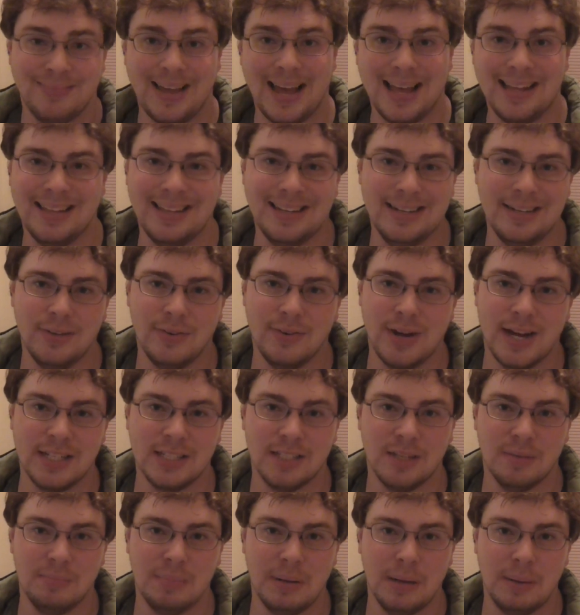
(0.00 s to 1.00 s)
And then you've
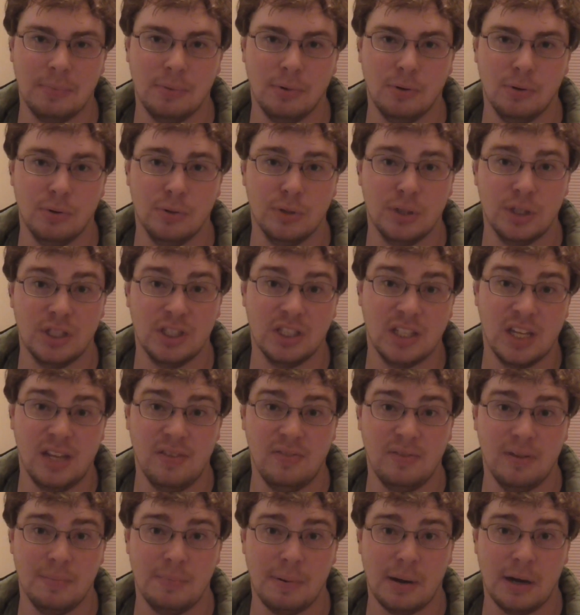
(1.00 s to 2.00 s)
got some people who are just
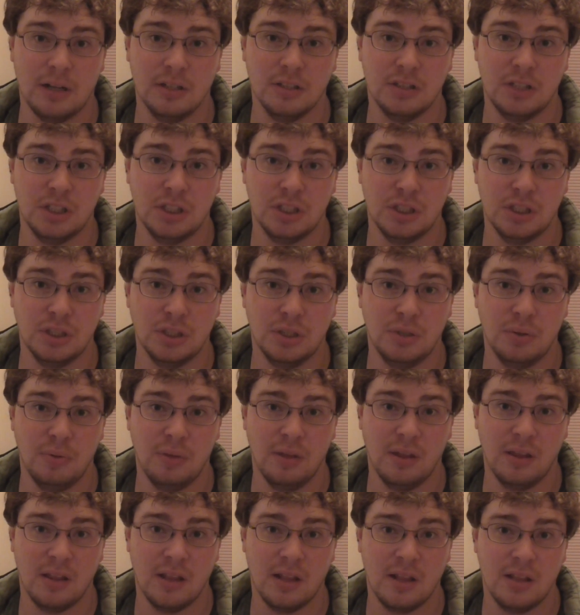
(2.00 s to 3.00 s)
skeevy politicians who
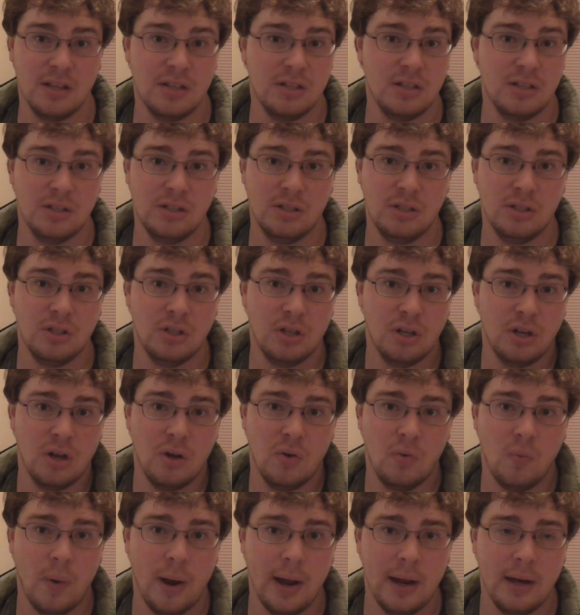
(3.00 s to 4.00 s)
think that this is just a
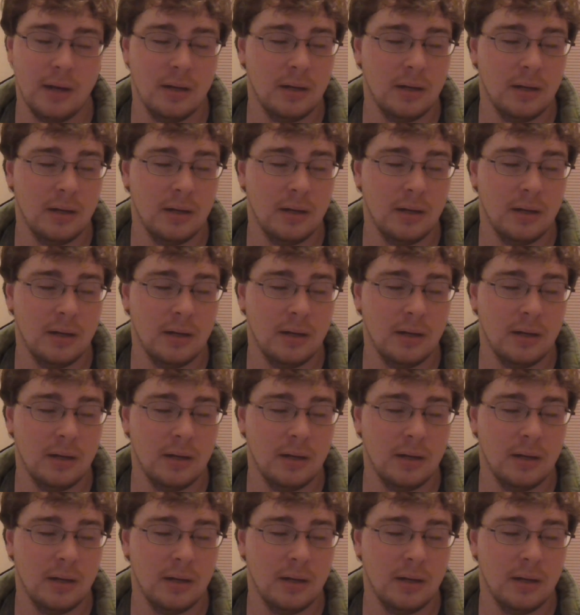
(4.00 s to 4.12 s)
good way